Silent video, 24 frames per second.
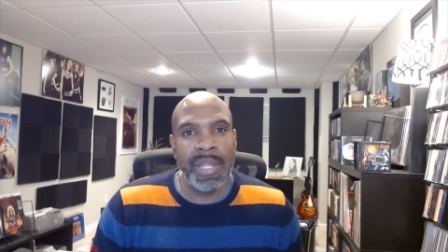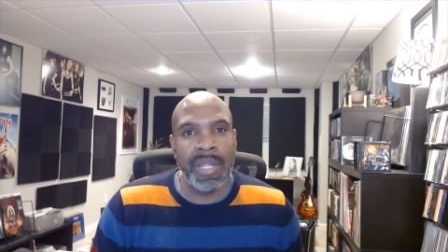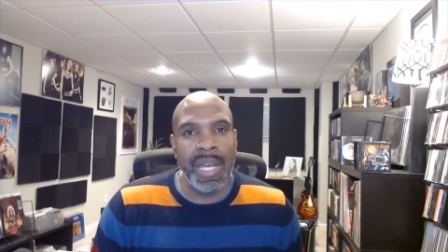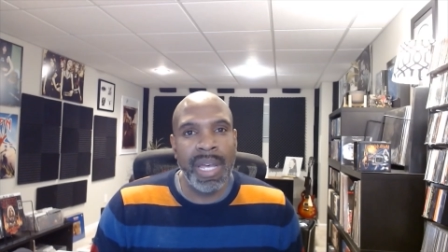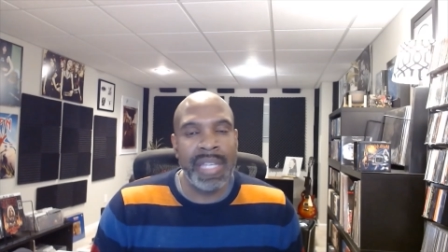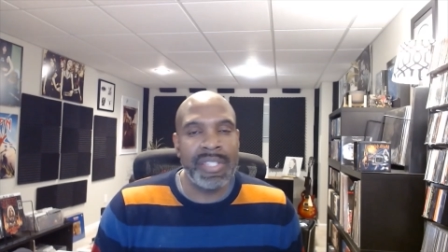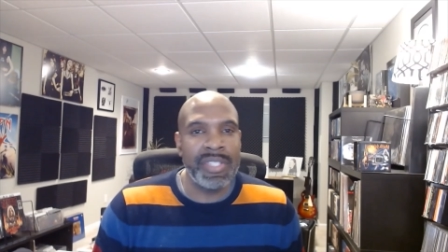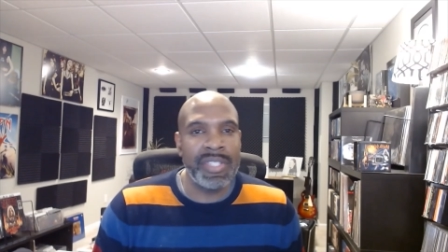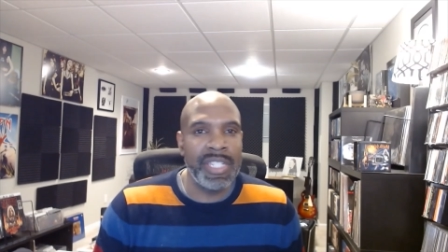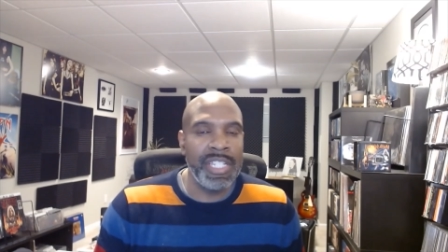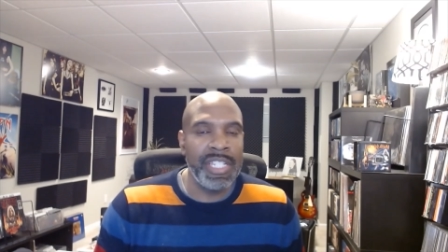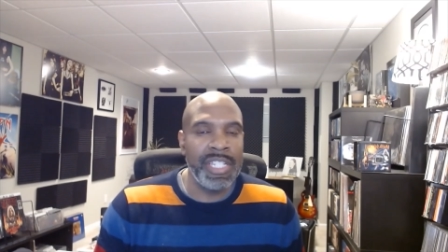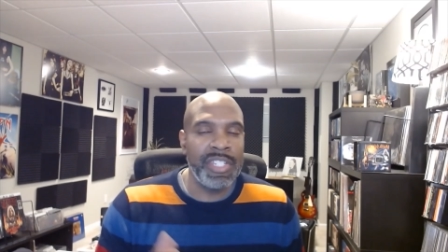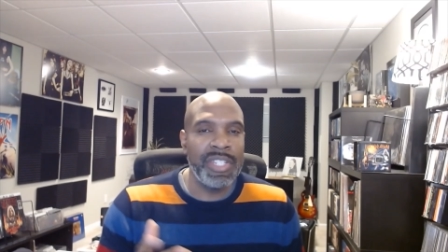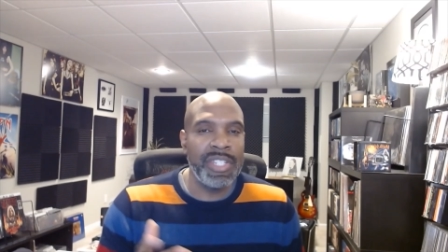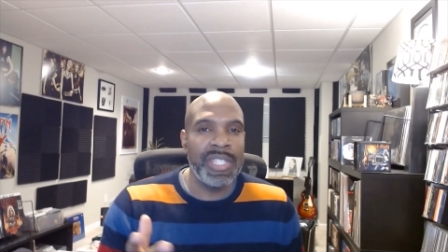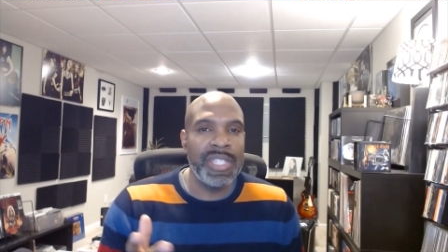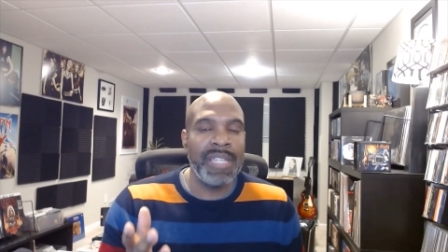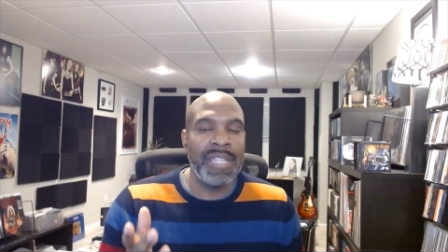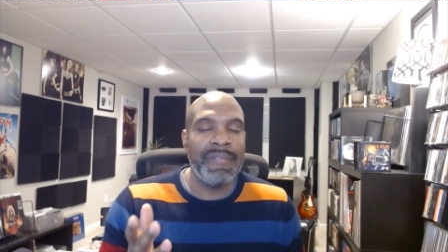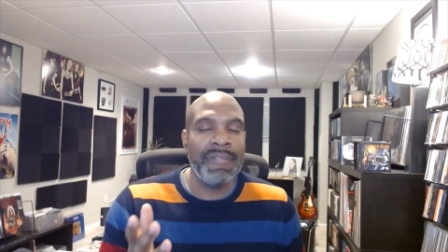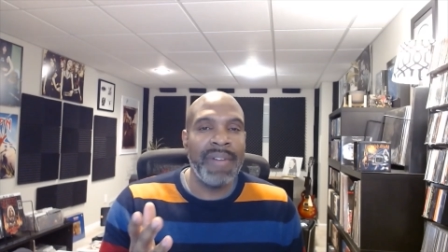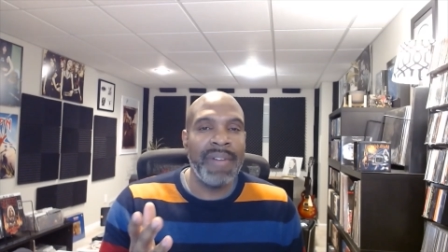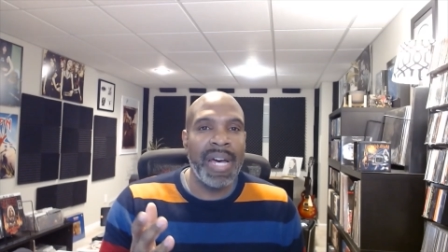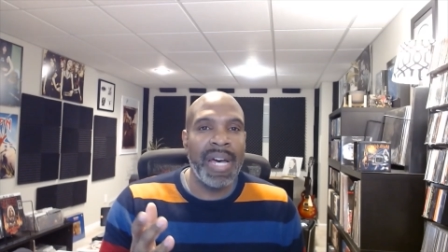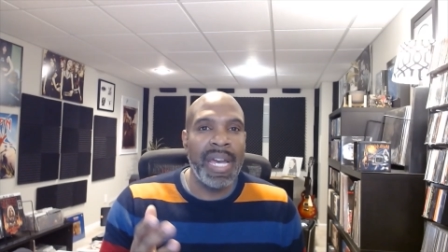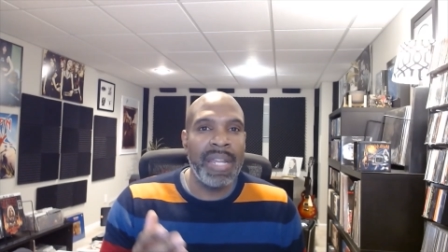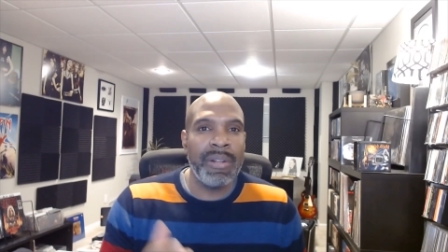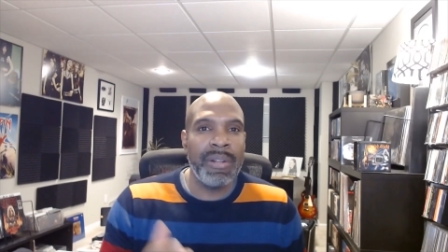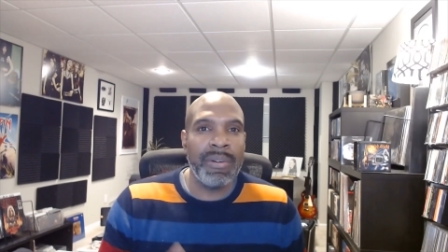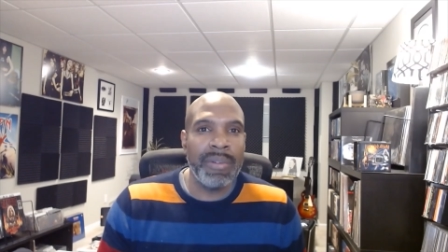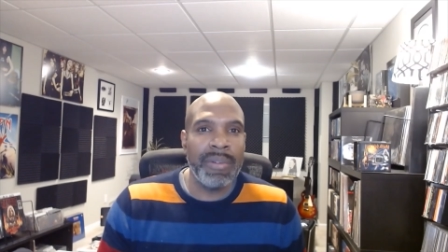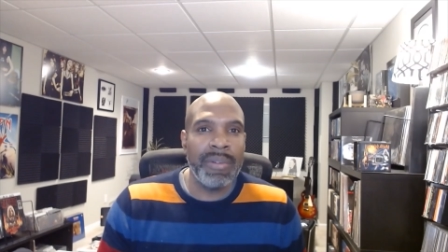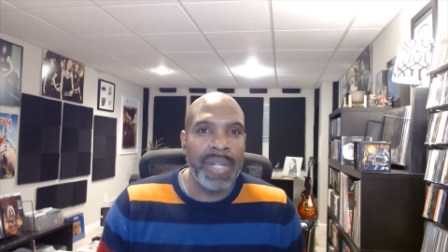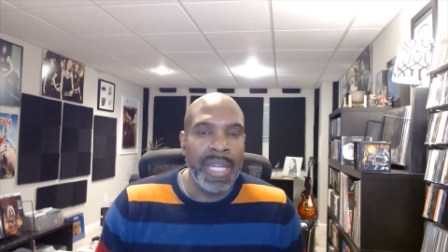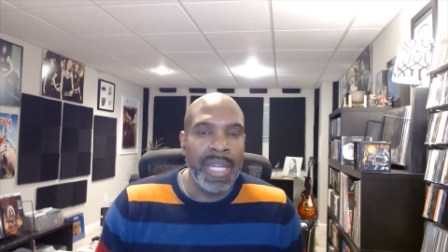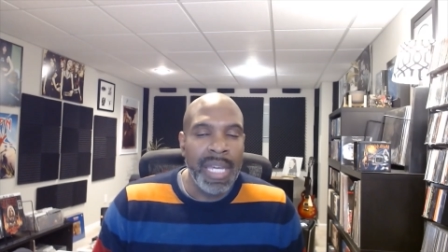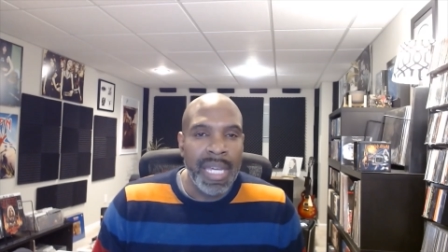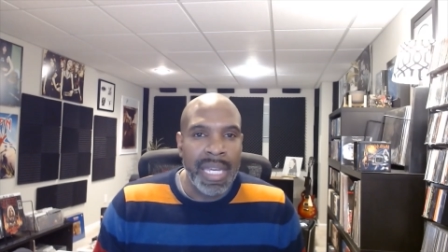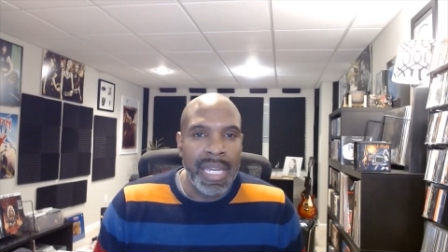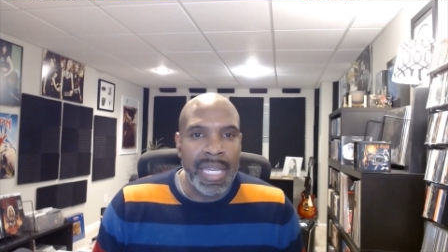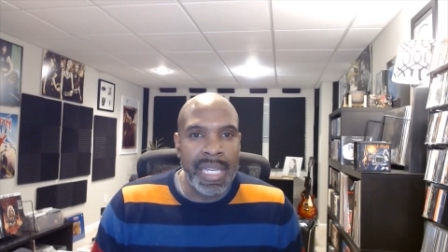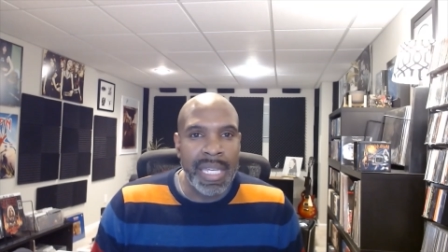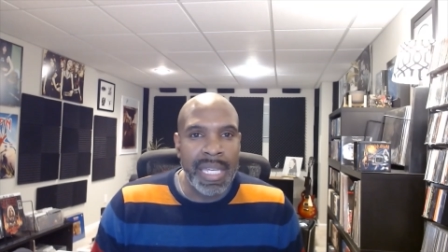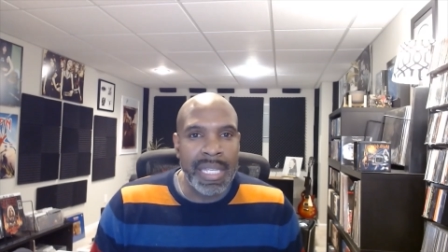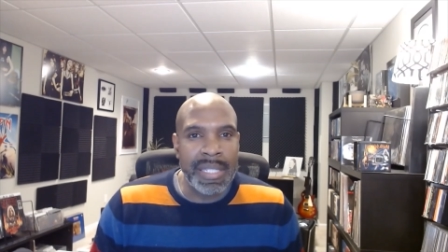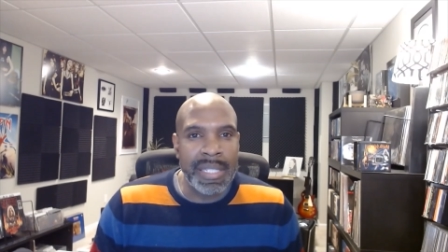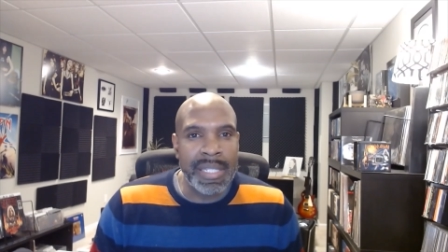a CGC Vinyl,
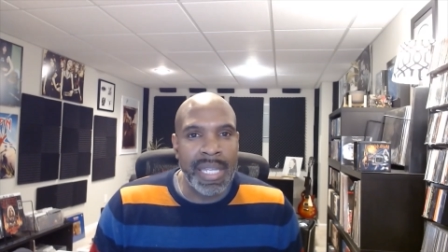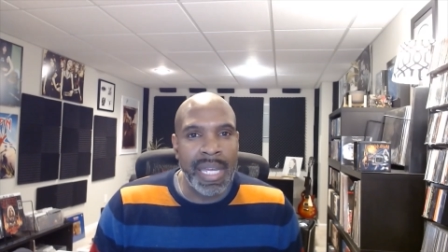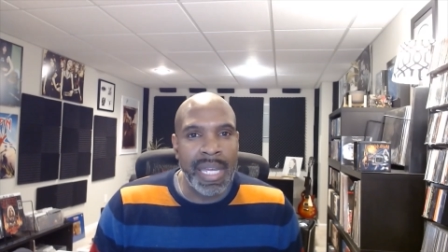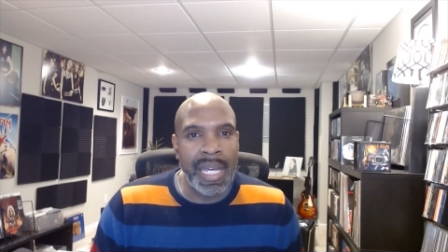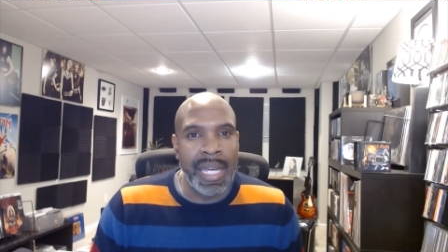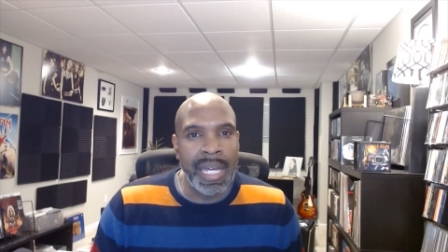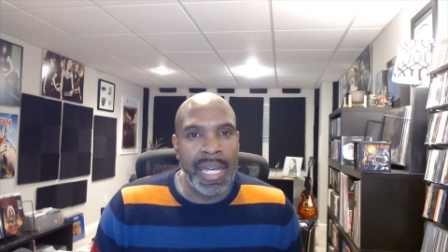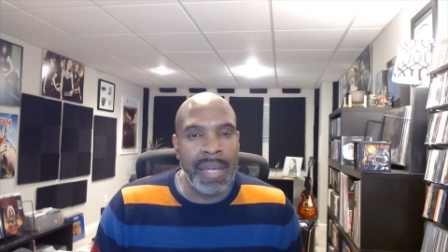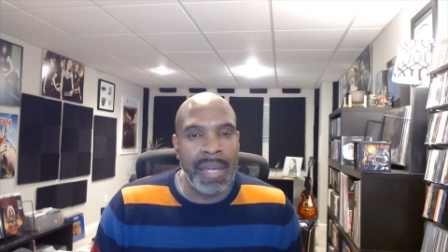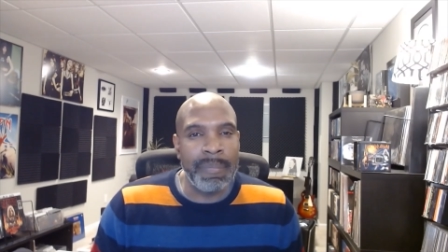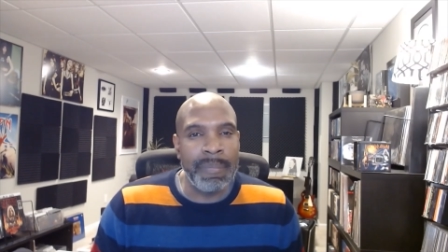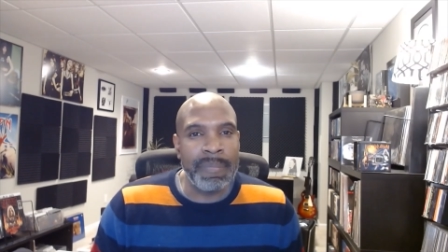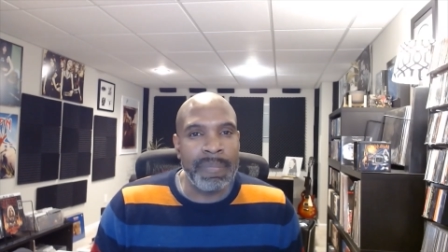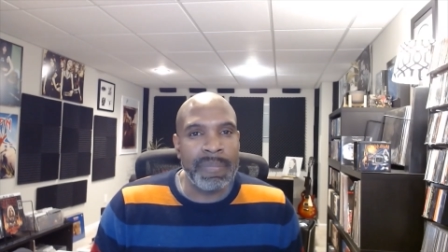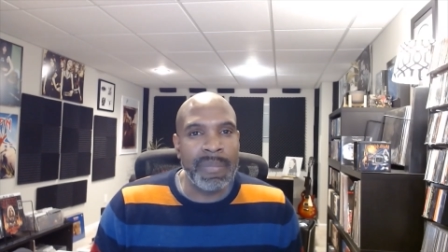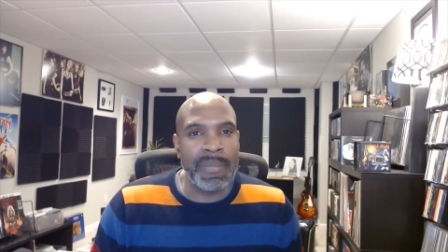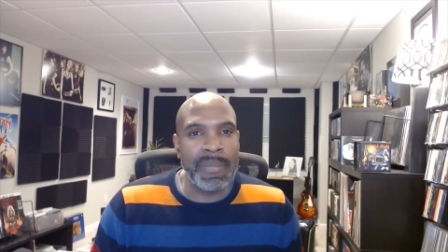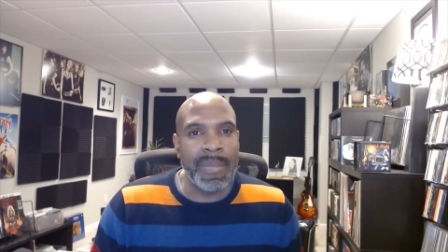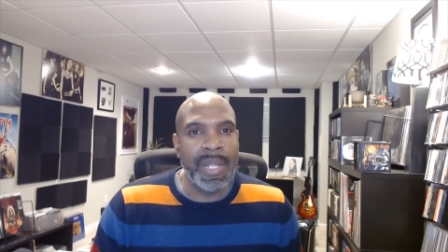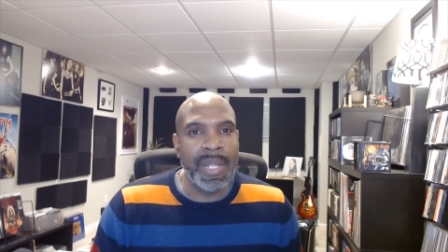his, um,